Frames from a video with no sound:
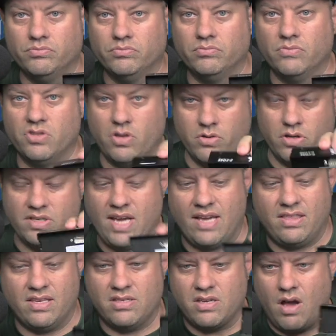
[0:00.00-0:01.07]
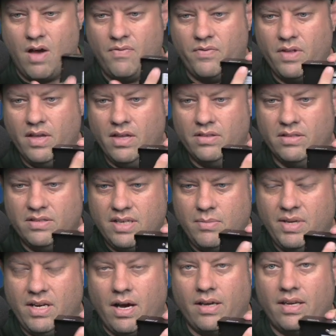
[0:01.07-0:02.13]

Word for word: So you take this off, the DB9